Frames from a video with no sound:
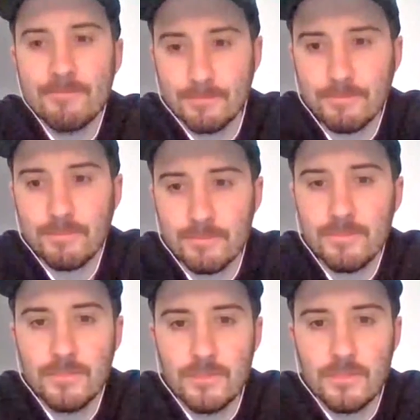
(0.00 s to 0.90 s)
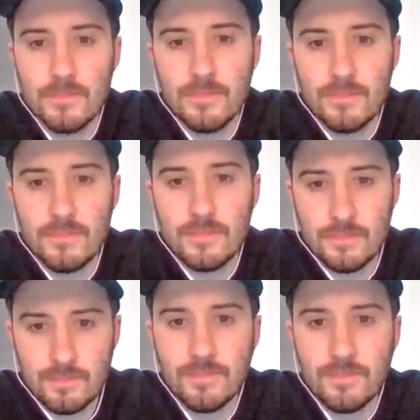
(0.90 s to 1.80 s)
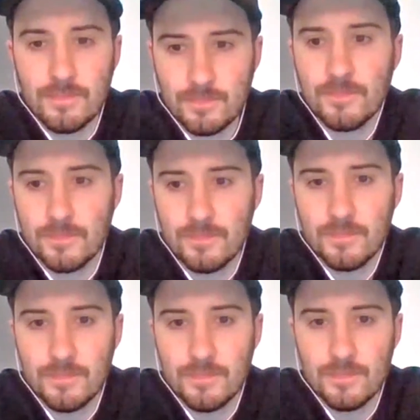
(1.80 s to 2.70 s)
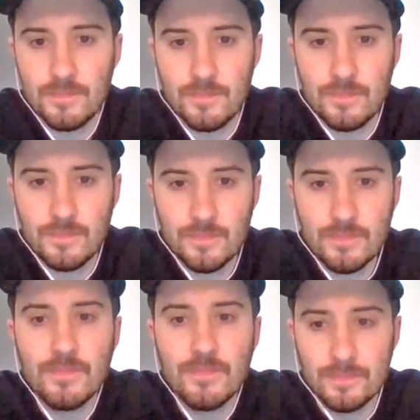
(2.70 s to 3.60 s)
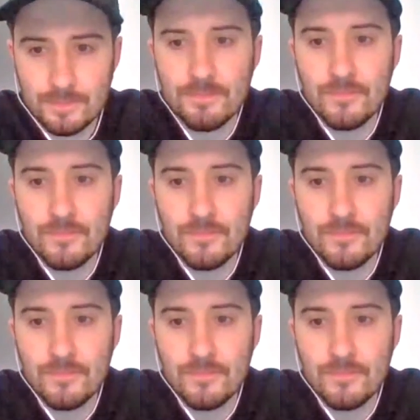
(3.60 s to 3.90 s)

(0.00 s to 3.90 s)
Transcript: (silent)